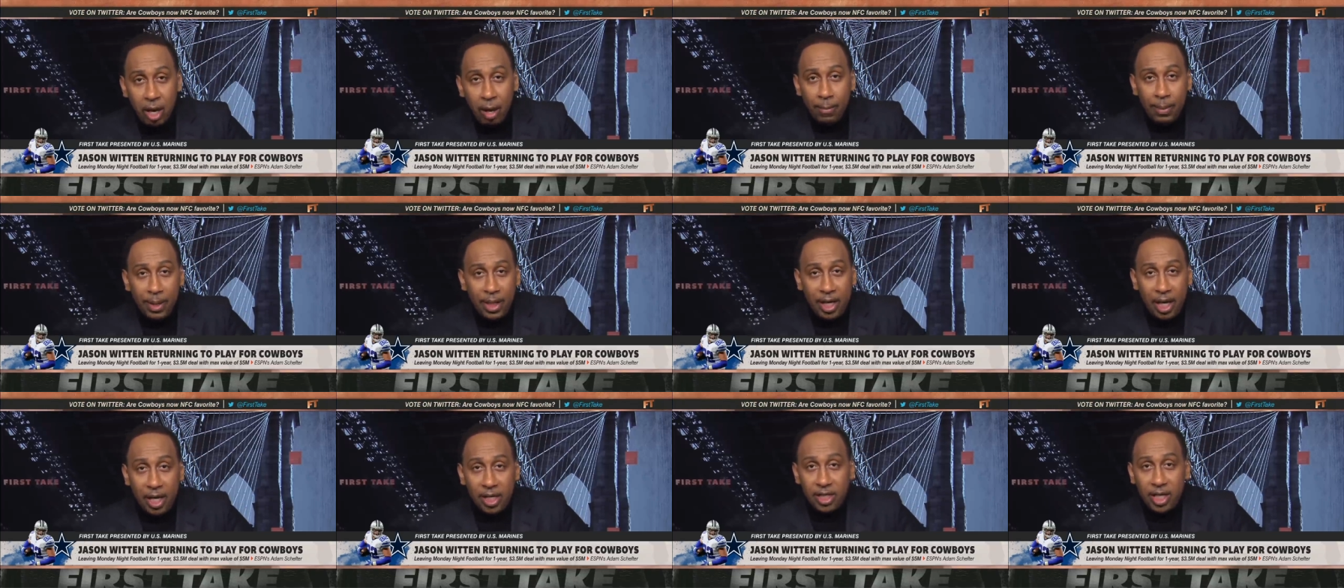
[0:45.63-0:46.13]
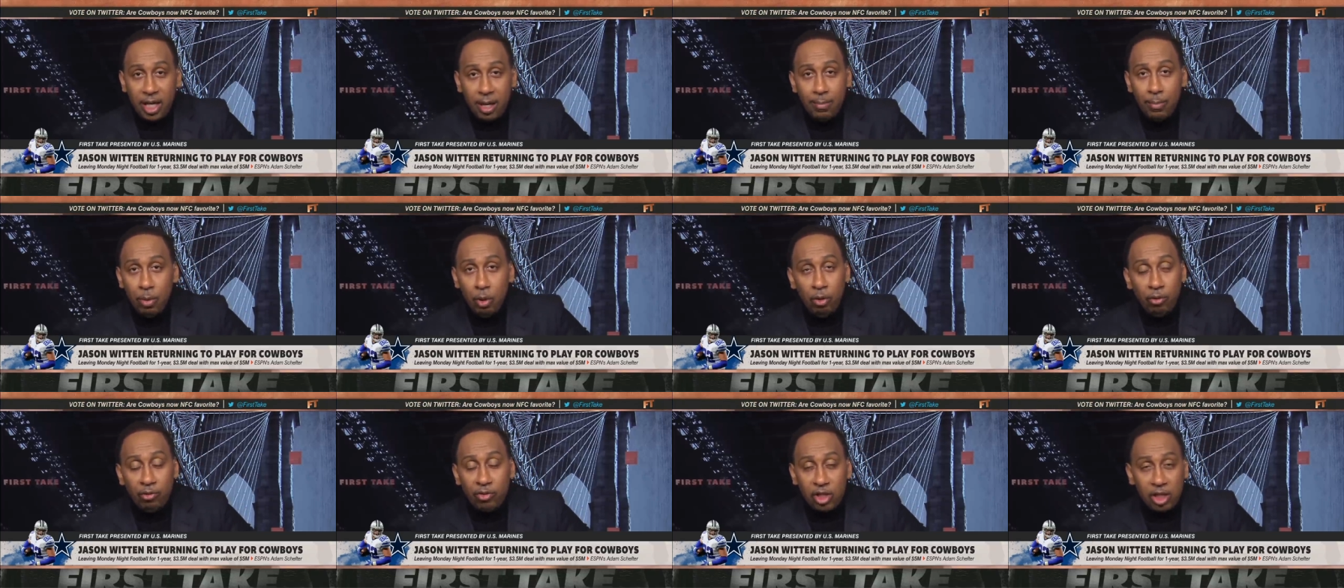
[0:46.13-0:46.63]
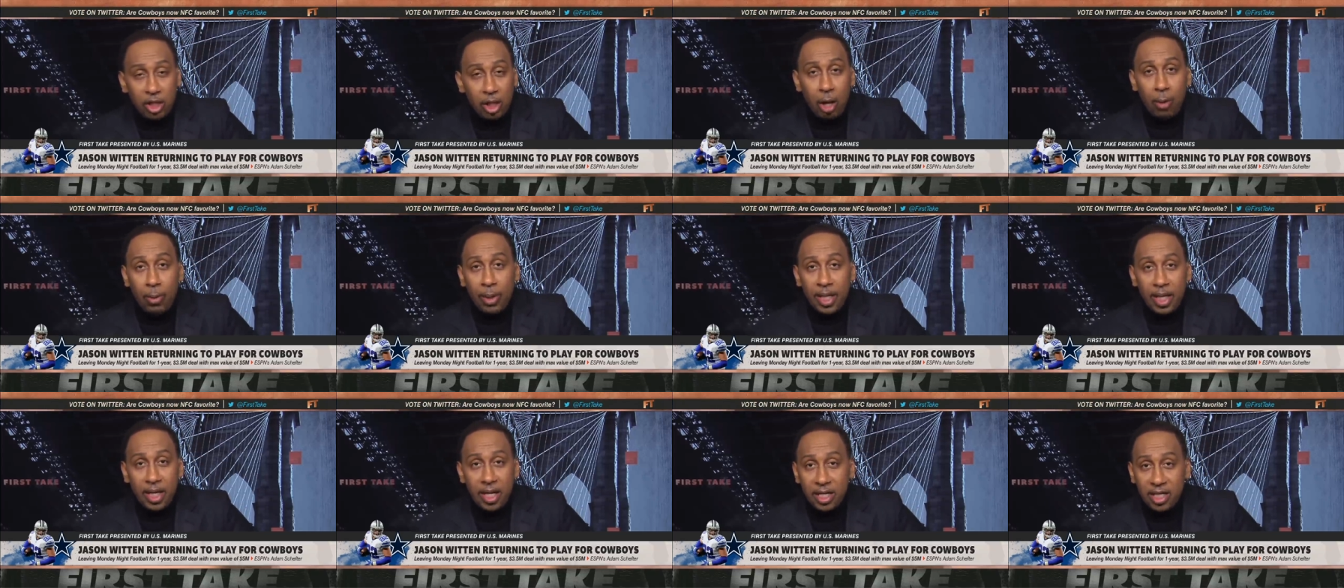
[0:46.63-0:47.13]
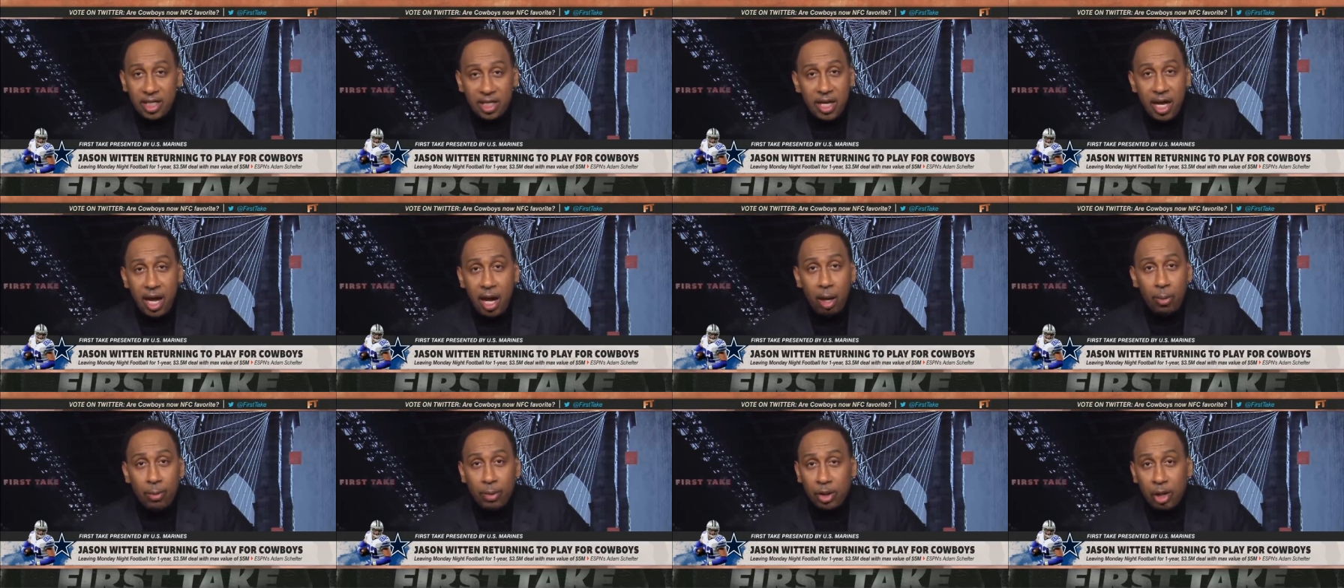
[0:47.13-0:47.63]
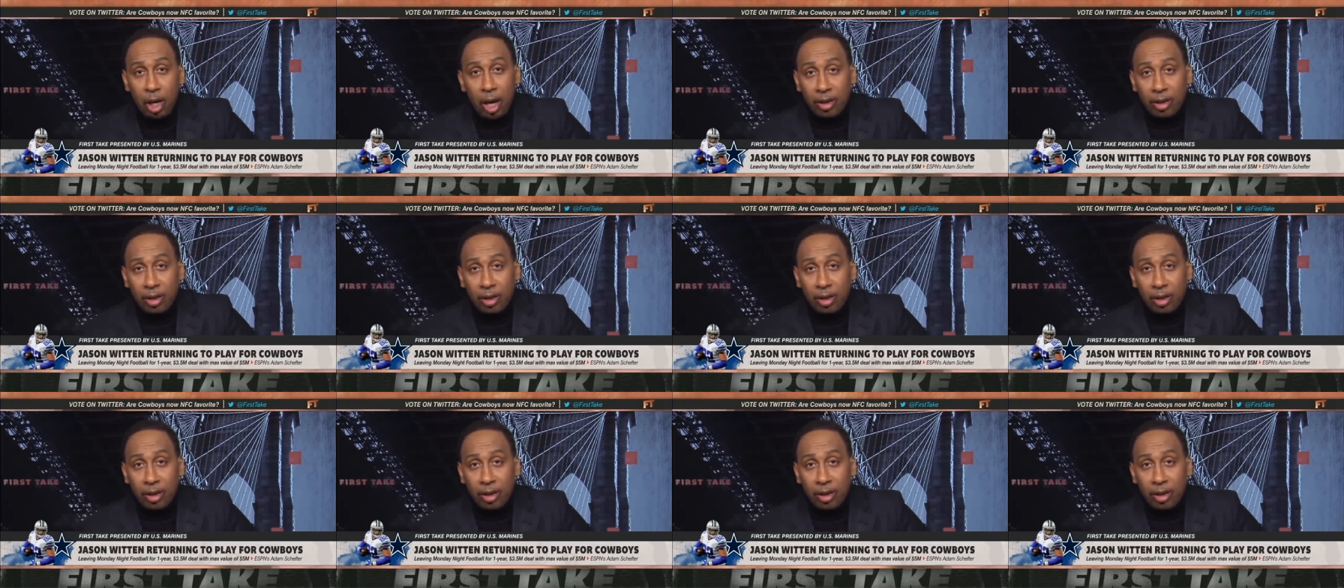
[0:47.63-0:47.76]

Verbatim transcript: because he moved slower than a snail with